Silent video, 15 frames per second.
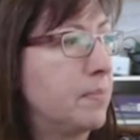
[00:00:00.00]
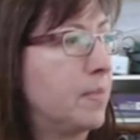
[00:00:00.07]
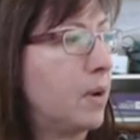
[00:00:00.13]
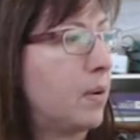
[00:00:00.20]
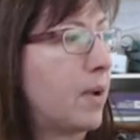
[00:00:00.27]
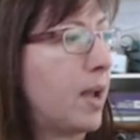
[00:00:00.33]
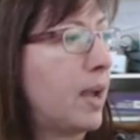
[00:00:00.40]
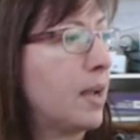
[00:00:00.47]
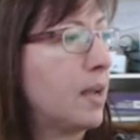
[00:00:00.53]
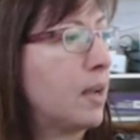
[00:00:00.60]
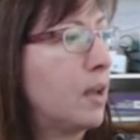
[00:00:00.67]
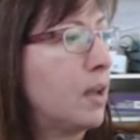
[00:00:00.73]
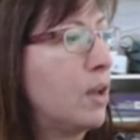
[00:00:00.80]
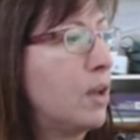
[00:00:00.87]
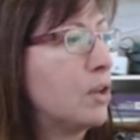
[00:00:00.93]
okay?
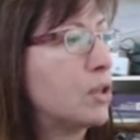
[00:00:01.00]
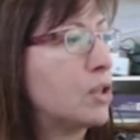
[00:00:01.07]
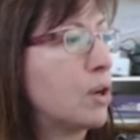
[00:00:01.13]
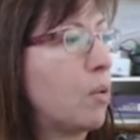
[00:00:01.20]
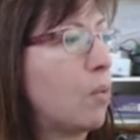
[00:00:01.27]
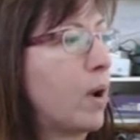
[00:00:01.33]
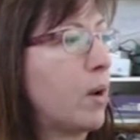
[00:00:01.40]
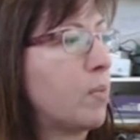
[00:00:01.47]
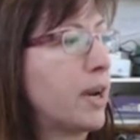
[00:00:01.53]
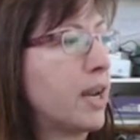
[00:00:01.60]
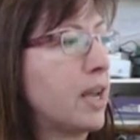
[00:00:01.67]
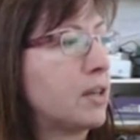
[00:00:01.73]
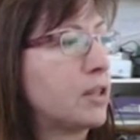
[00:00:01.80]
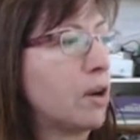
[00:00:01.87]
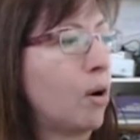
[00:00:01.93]
So when we
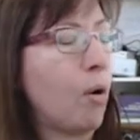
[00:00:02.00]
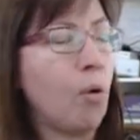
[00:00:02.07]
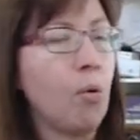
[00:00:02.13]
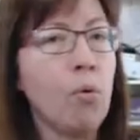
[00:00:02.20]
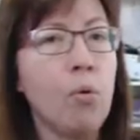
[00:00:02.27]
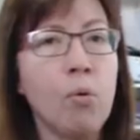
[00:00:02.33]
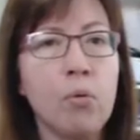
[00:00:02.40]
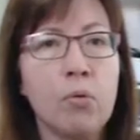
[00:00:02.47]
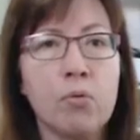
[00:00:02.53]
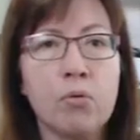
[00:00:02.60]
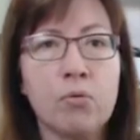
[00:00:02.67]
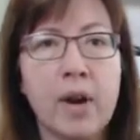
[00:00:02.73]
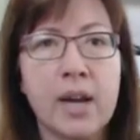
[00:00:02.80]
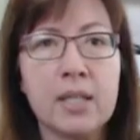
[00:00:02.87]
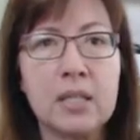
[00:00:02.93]
get to whole
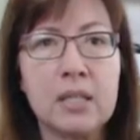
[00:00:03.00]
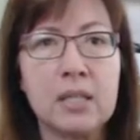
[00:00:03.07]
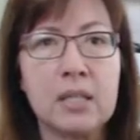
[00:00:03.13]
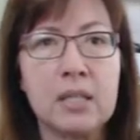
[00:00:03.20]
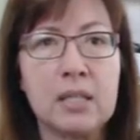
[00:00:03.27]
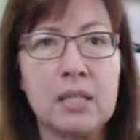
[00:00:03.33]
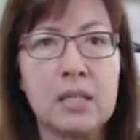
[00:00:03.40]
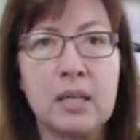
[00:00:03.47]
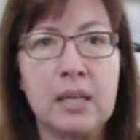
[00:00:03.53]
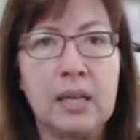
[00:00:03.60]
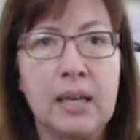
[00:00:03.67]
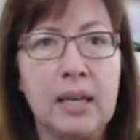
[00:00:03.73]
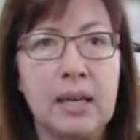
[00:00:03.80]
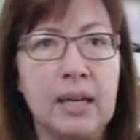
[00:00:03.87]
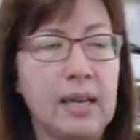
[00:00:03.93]
rests,
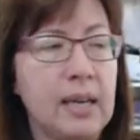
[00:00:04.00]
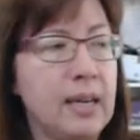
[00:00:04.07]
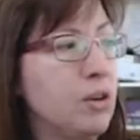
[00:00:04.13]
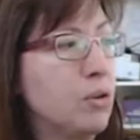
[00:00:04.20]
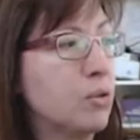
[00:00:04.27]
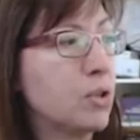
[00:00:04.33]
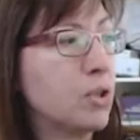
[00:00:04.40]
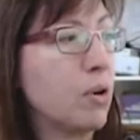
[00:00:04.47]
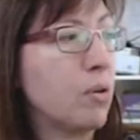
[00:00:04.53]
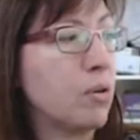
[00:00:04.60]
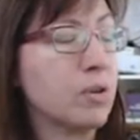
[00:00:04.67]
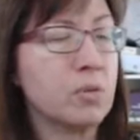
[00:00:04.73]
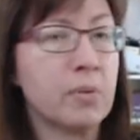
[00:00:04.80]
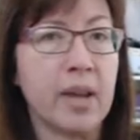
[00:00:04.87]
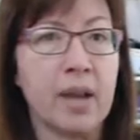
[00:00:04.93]
in your
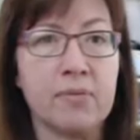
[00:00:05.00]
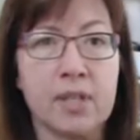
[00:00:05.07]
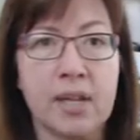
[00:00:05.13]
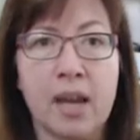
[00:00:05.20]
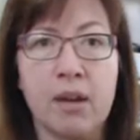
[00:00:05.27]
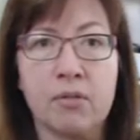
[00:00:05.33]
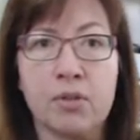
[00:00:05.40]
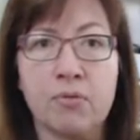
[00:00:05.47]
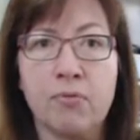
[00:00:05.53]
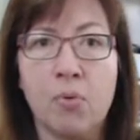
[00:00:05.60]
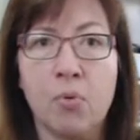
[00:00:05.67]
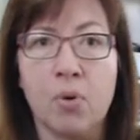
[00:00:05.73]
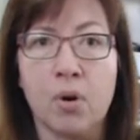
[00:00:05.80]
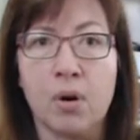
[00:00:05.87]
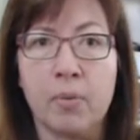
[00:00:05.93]
songs, we have to count to
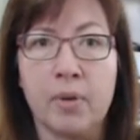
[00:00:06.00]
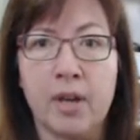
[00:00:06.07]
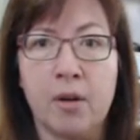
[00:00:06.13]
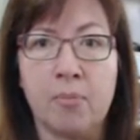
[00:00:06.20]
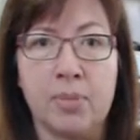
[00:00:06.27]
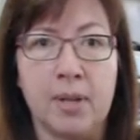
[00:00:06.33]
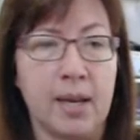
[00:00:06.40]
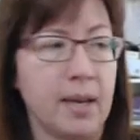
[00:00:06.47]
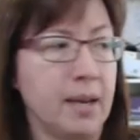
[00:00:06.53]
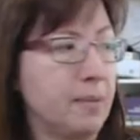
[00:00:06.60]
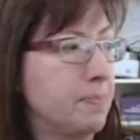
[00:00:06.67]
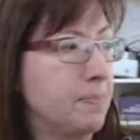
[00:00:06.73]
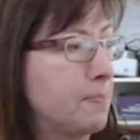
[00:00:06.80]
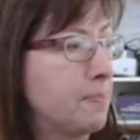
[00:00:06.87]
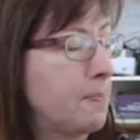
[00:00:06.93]
4 without playing.
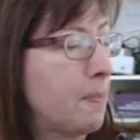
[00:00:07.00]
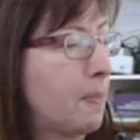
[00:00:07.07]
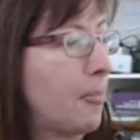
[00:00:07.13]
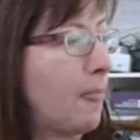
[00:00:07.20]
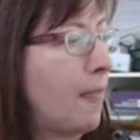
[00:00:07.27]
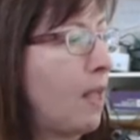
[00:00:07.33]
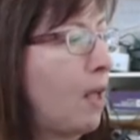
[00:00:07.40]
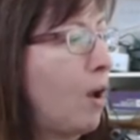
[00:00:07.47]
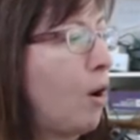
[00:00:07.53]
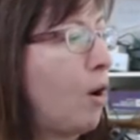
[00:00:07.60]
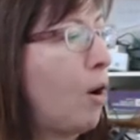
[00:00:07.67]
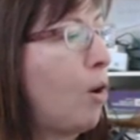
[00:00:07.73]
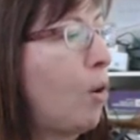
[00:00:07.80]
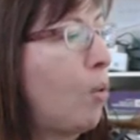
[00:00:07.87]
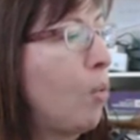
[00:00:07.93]

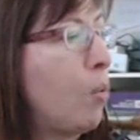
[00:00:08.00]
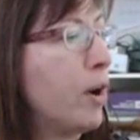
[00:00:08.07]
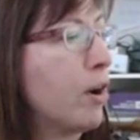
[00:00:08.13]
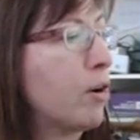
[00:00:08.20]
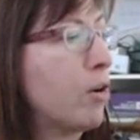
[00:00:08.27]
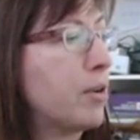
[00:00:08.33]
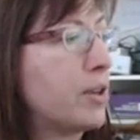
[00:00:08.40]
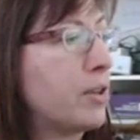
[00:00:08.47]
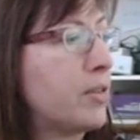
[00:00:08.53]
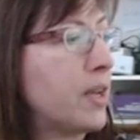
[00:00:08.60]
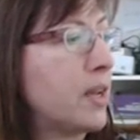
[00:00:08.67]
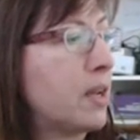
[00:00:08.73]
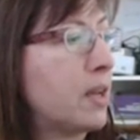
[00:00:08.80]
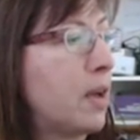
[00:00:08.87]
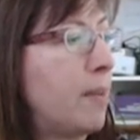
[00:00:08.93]
We're going to
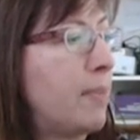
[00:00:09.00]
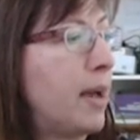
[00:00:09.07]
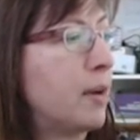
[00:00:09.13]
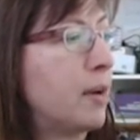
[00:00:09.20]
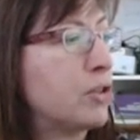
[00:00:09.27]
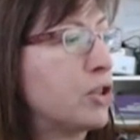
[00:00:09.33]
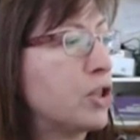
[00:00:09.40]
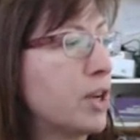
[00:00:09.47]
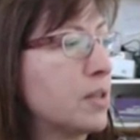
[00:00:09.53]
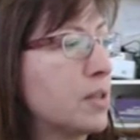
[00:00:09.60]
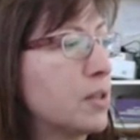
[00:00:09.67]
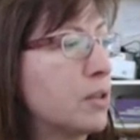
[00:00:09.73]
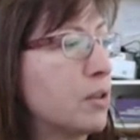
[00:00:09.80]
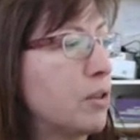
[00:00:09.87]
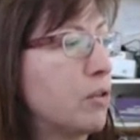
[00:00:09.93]
think about
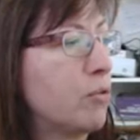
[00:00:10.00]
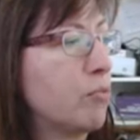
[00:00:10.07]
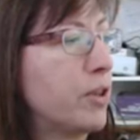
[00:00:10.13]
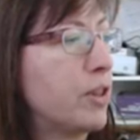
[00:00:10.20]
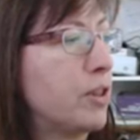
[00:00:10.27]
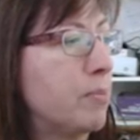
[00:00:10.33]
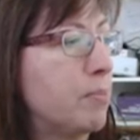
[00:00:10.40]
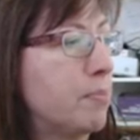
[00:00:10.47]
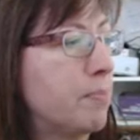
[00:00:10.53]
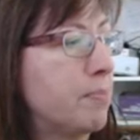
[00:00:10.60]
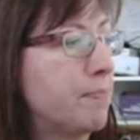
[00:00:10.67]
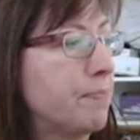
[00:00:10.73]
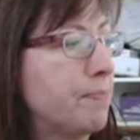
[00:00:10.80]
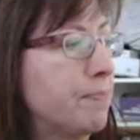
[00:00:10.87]
just the rhythm